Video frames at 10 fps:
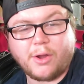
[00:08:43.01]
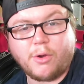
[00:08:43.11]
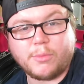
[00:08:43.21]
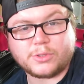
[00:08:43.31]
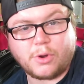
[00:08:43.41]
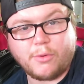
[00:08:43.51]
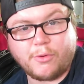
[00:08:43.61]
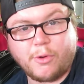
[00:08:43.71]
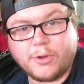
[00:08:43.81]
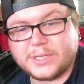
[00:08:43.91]
to almost
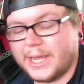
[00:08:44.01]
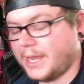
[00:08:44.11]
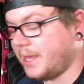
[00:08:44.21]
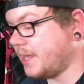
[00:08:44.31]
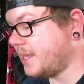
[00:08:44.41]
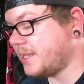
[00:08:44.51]
over rotate.